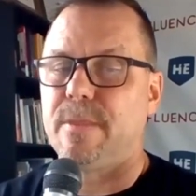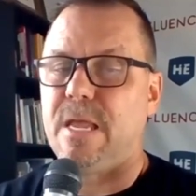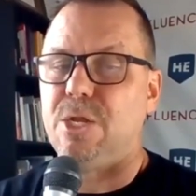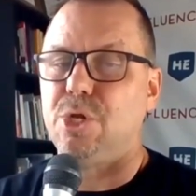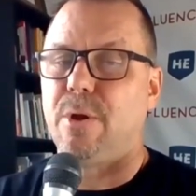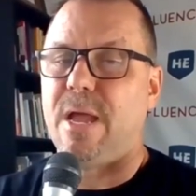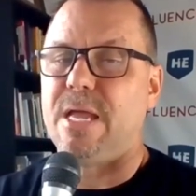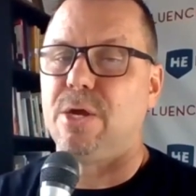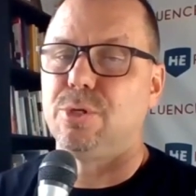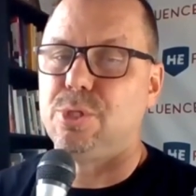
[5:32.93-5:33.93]
in your
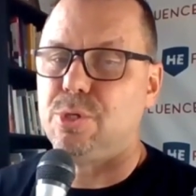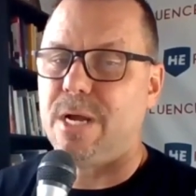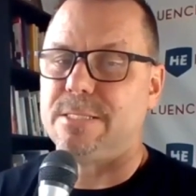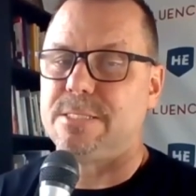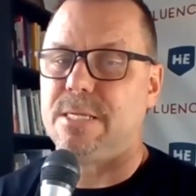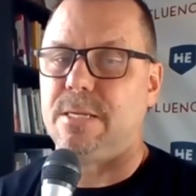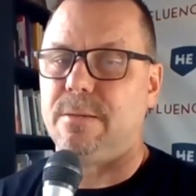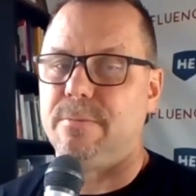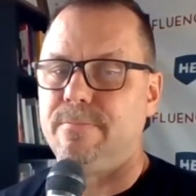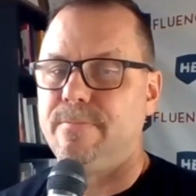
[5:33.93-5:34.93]
anger, do not sin.